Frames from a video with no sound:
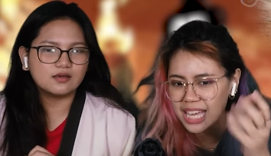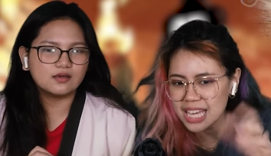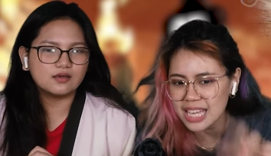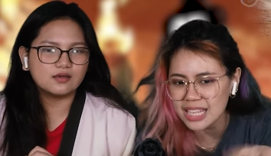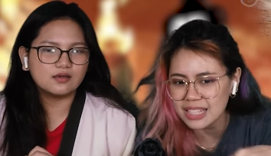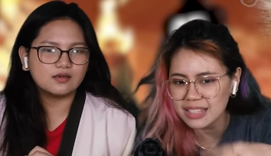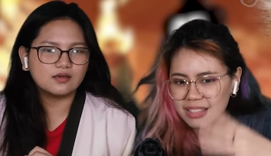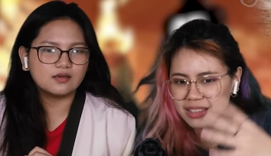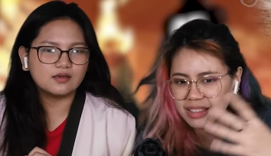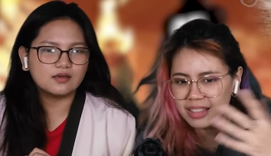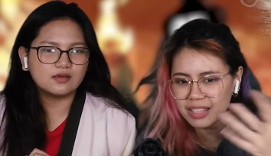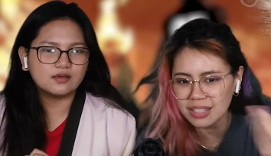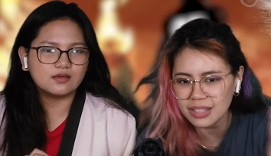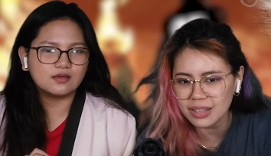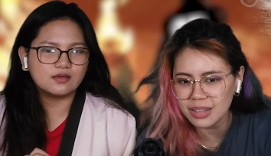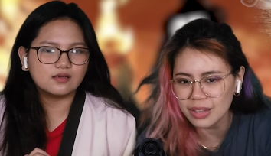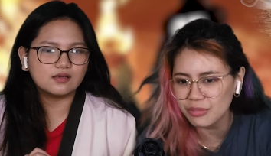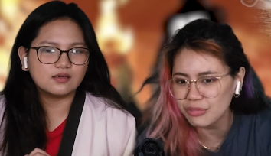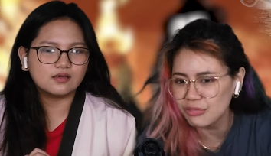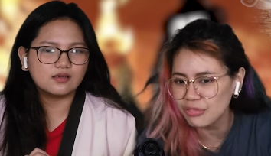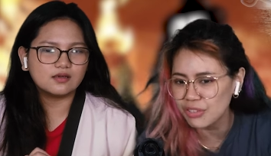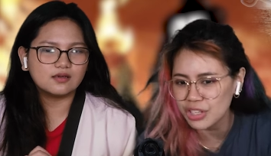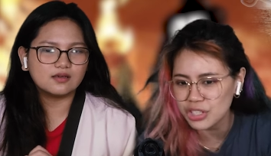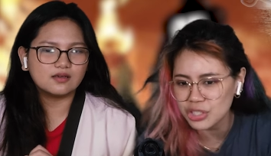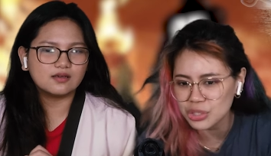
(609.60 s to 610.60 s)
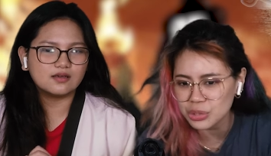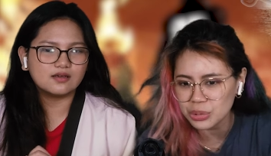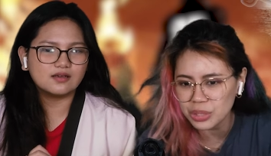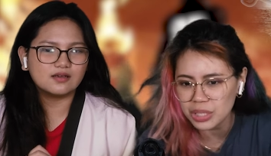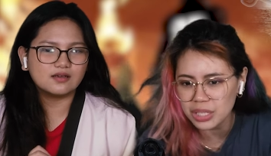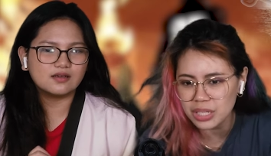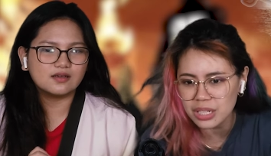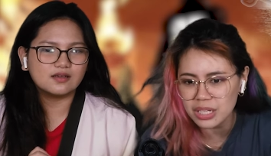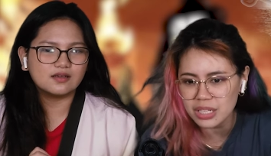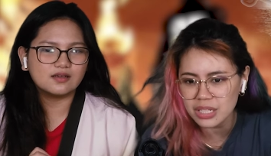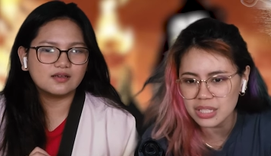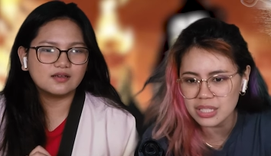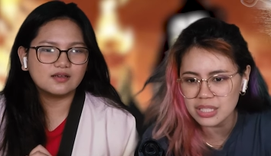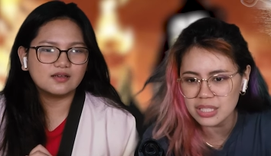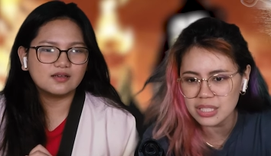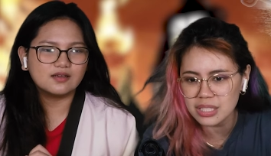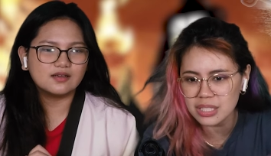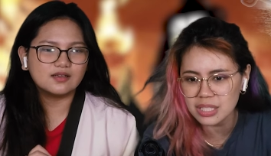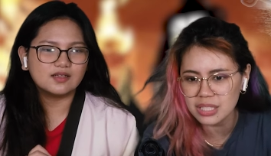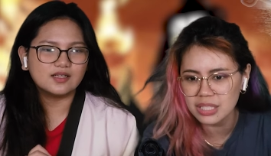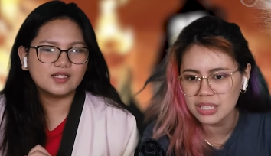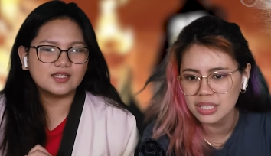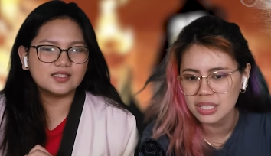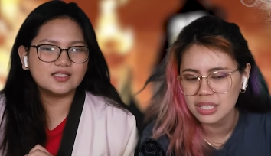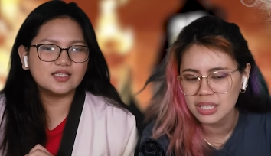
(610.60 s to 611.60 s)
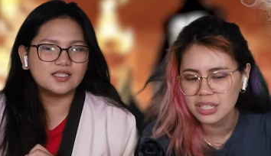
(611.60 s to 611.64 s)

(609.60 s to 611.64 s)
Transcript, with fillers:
Speaker 1: the visuals. Is it?